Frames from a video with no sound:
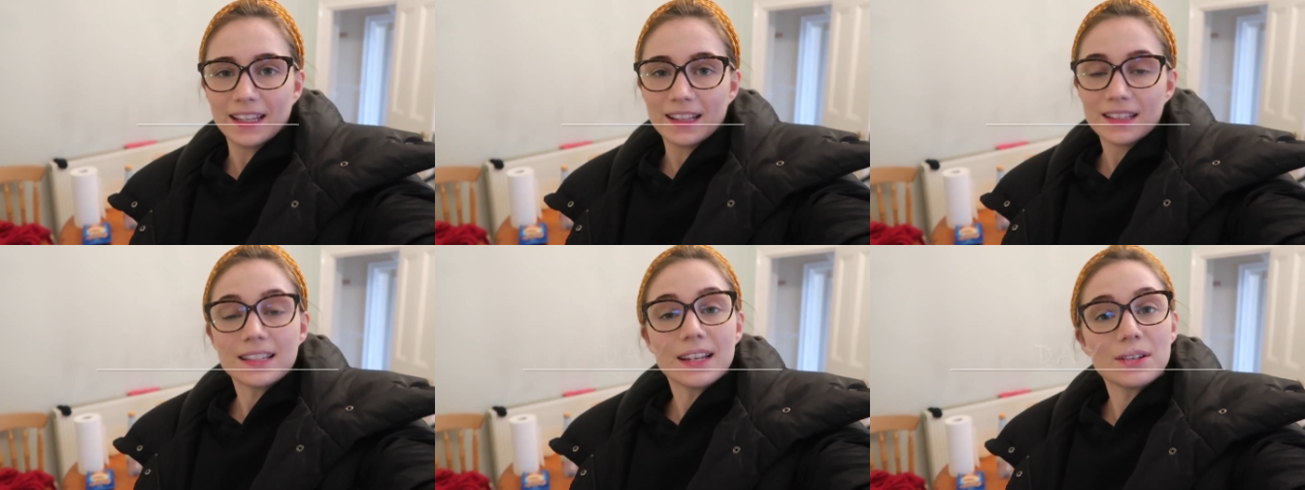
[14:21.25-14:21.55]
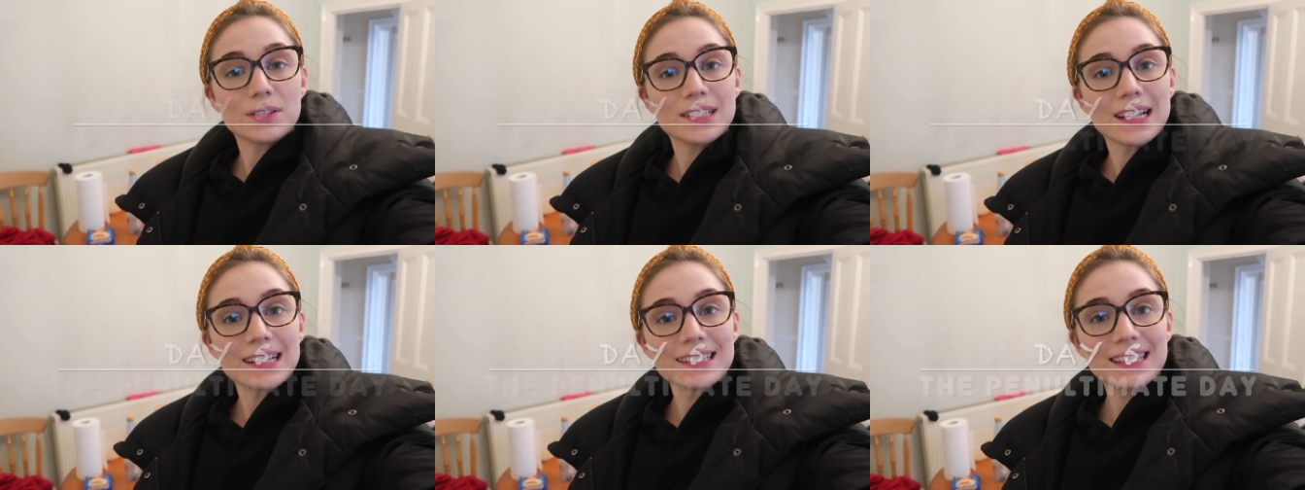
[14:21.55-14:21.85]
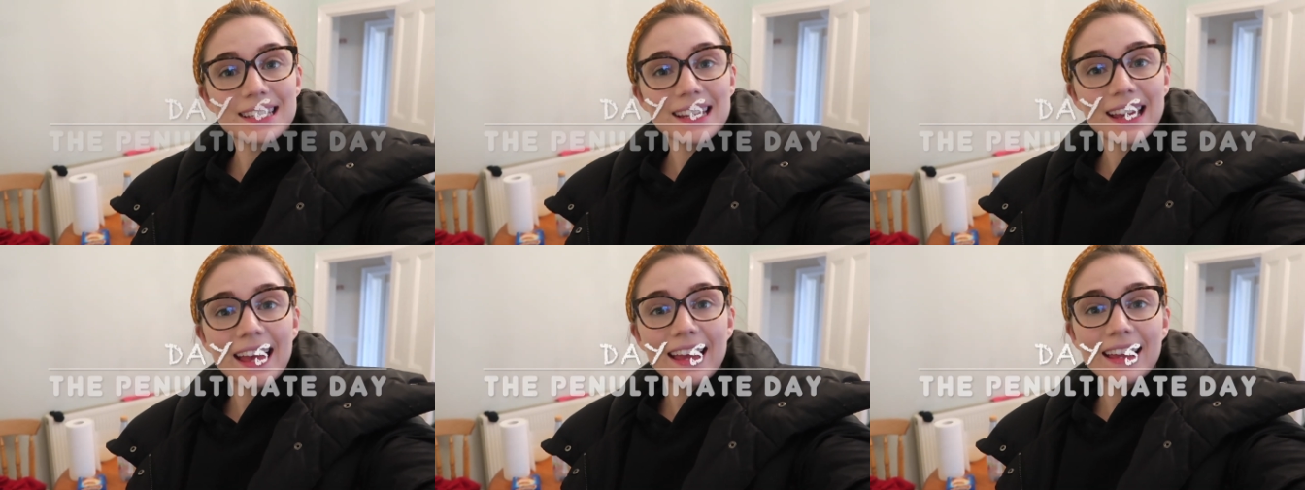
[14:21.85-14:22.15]
It is now
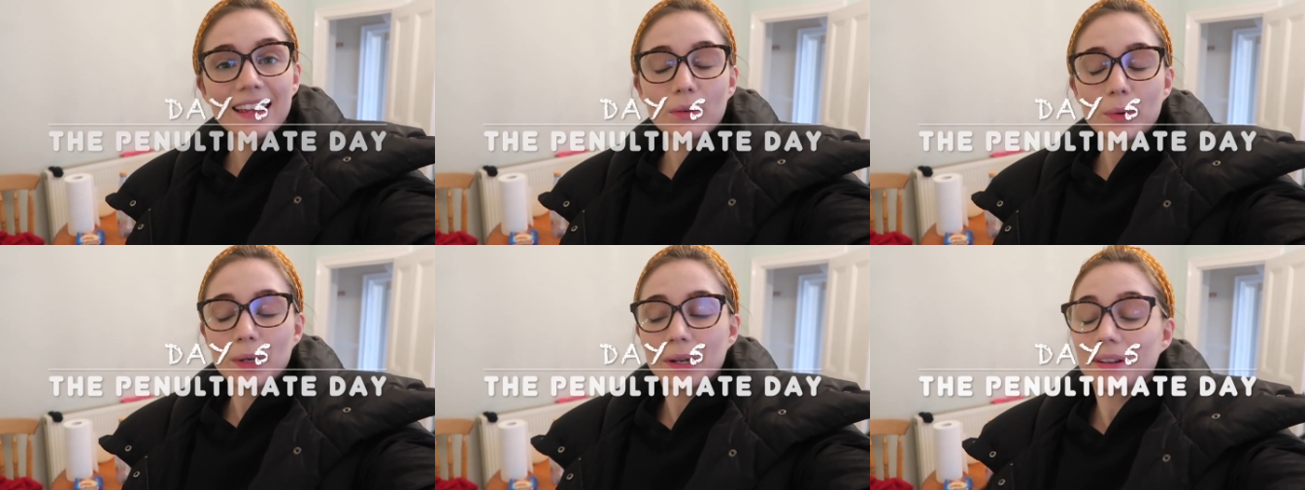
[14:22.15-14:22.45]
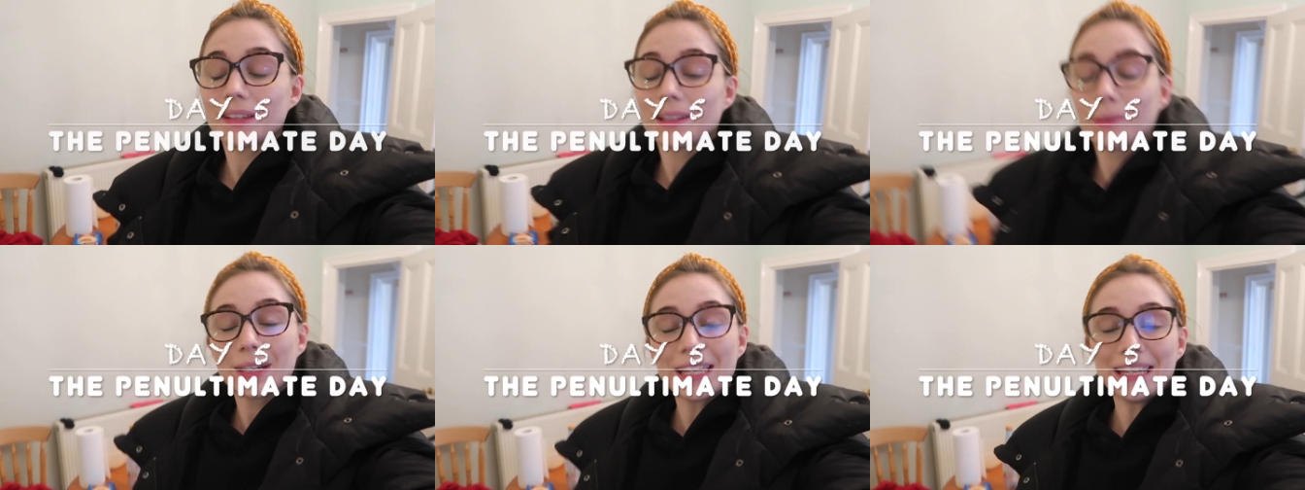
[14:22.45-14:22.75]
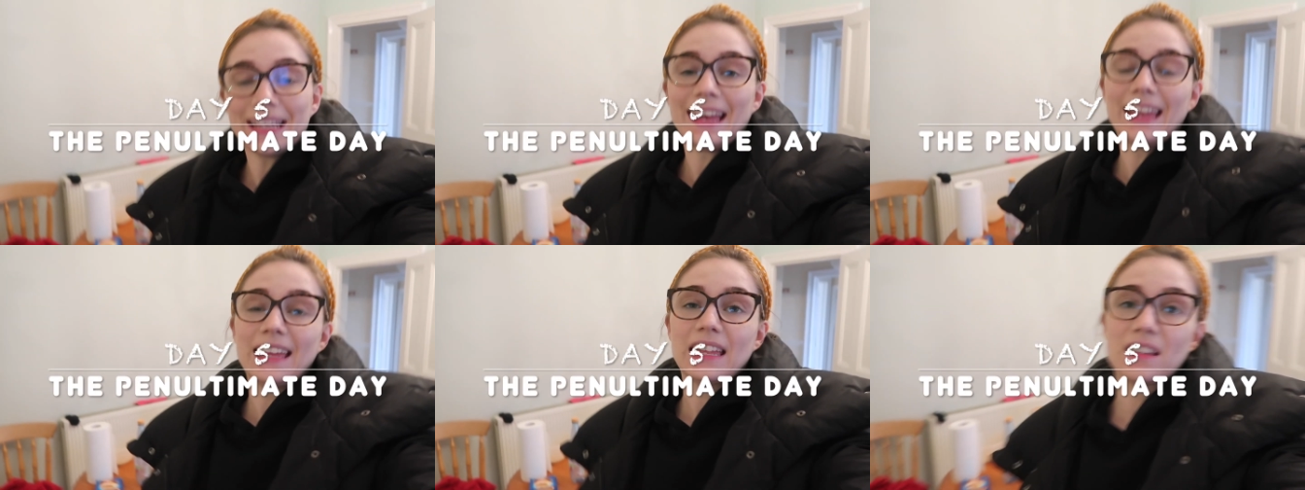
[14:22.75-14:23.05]
Saturday. We are at the
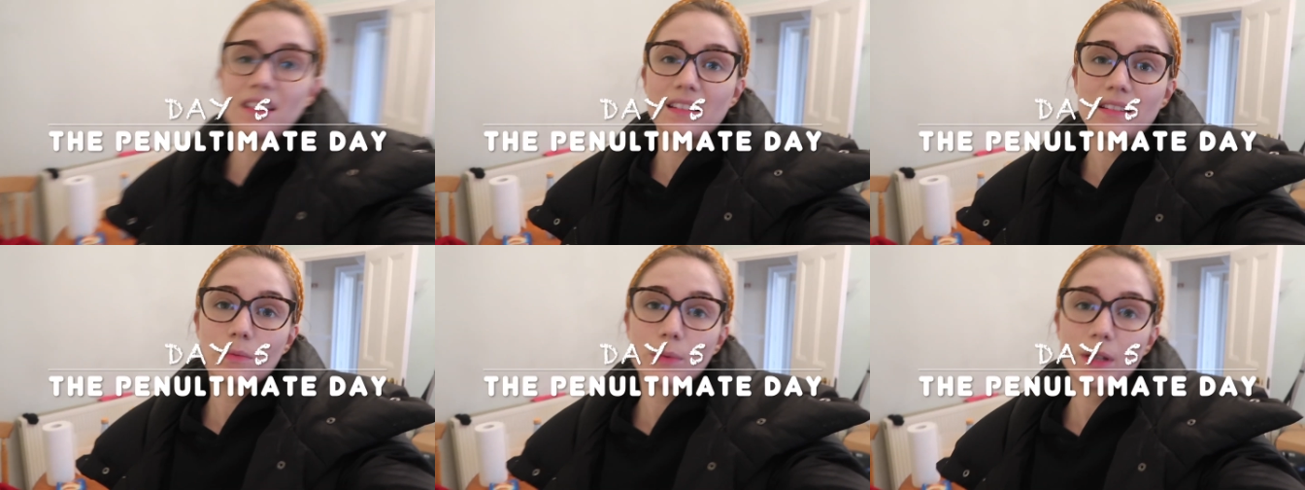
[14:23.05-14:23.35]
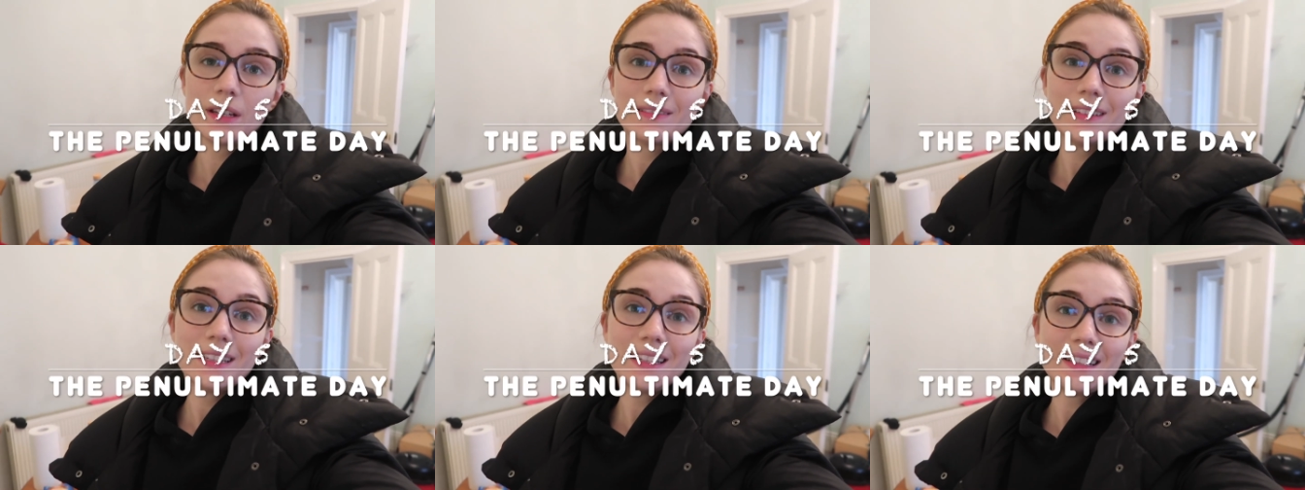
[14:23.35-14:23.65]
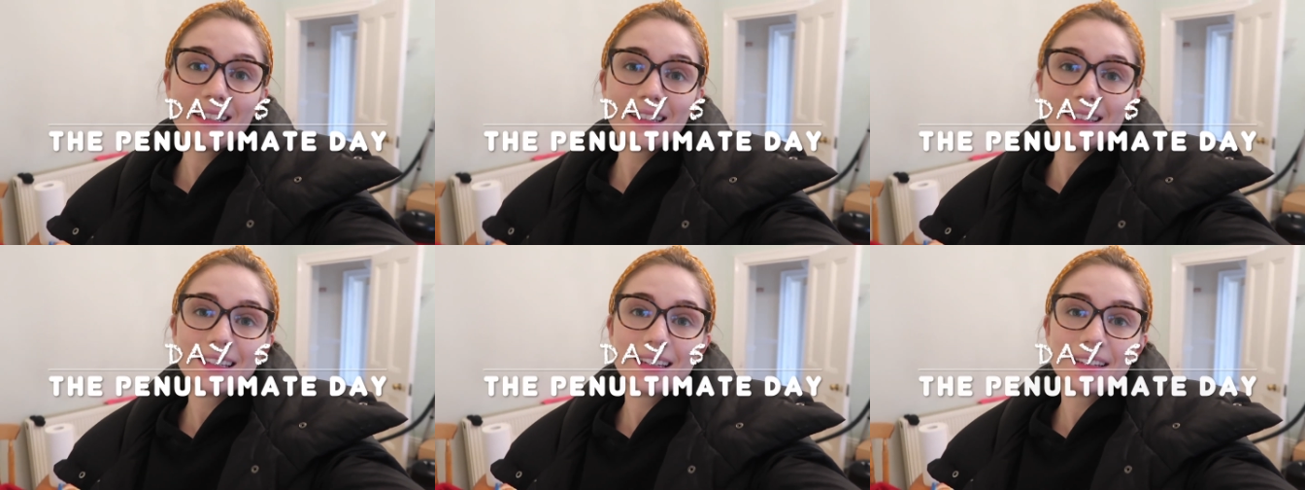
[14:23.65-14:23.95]
weekend. We are
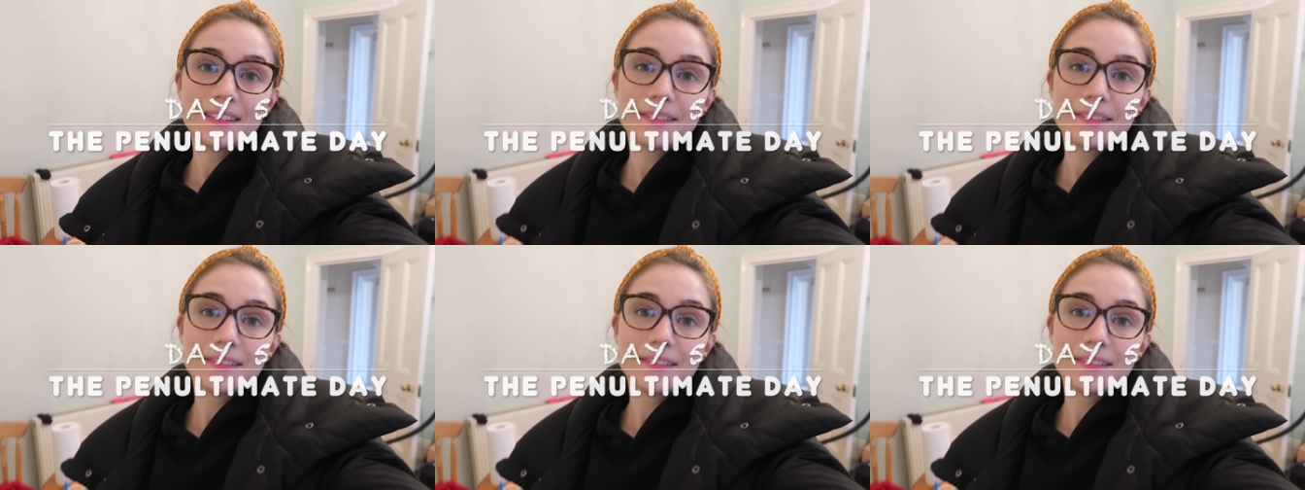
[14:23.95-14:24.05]
nearly at the